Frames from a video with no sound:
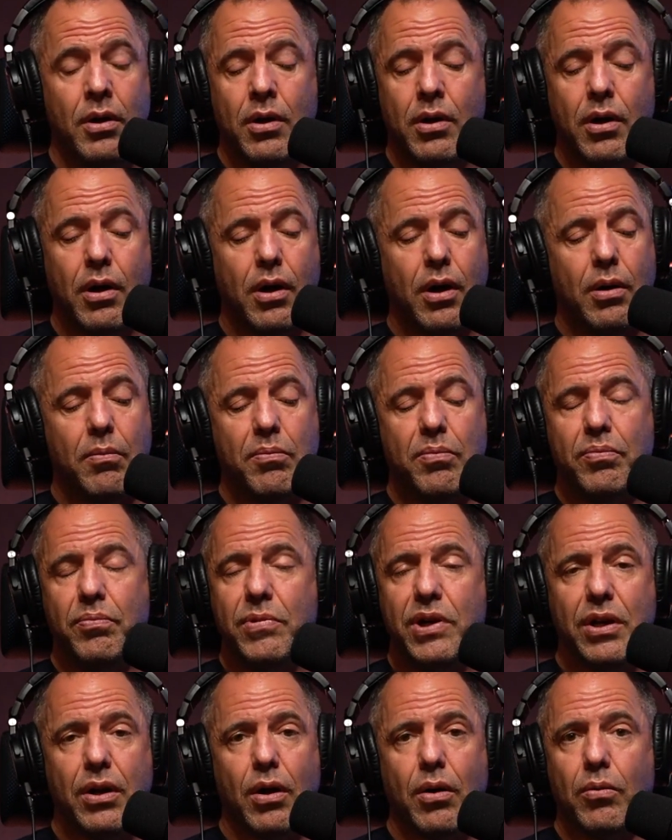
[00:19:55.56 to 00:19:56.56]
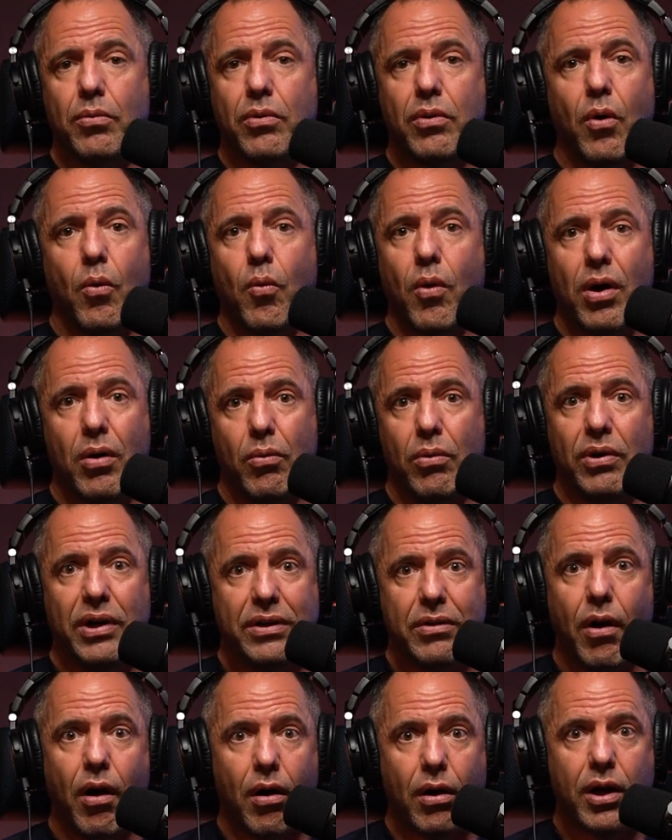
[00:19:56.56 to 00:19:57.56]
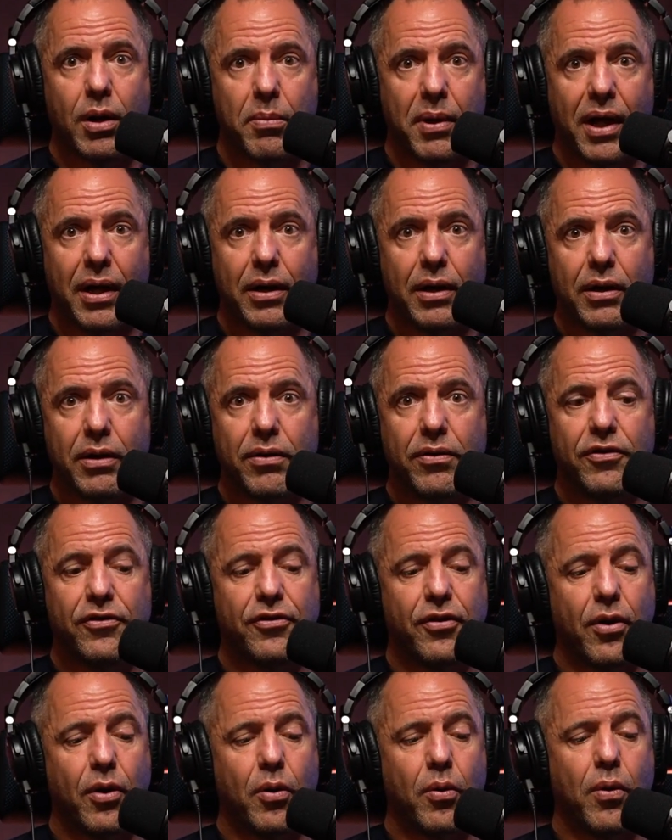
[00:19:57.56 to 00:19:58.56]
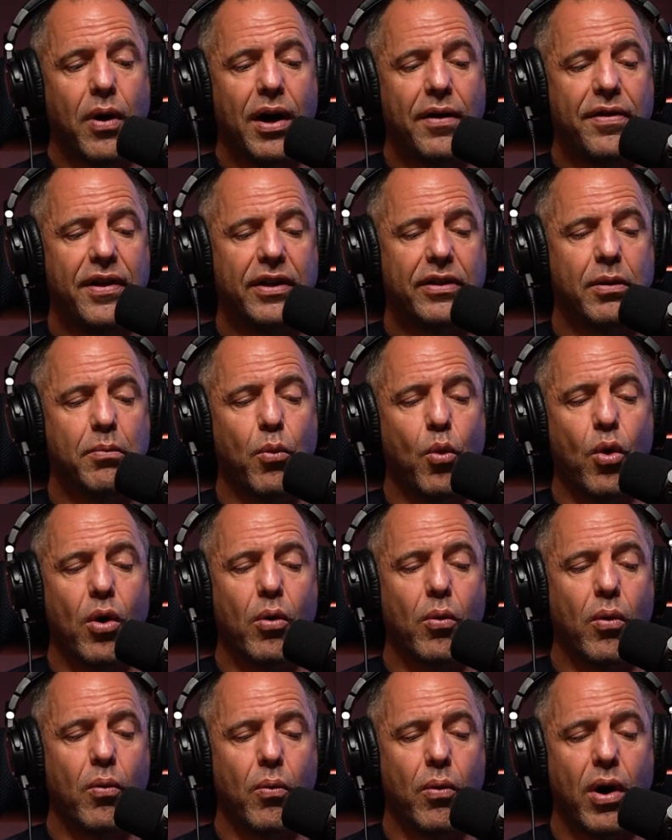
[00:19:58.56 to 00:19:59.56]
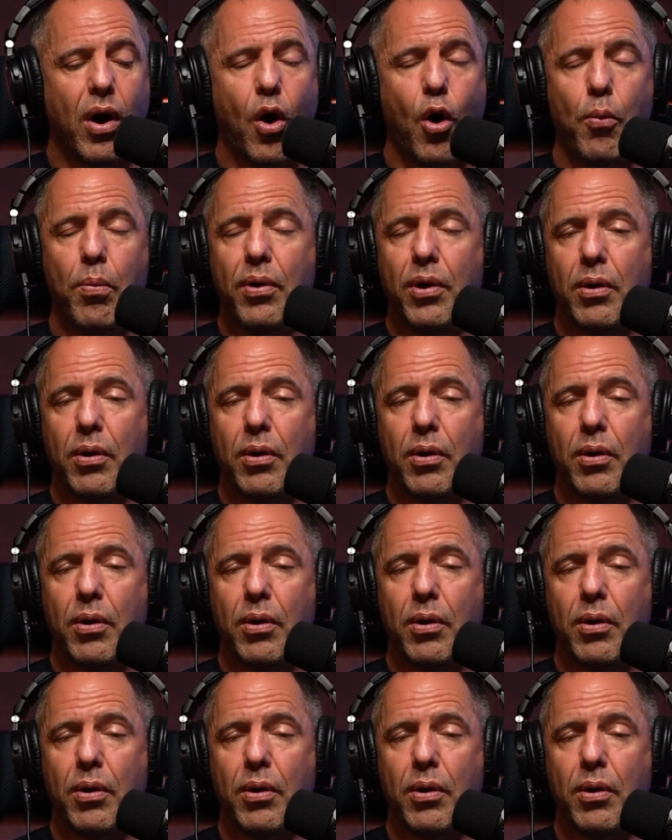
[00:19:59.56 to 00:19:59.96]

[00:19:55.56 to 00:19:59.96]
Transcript: Don't want to really talk about it. So I think the more we're open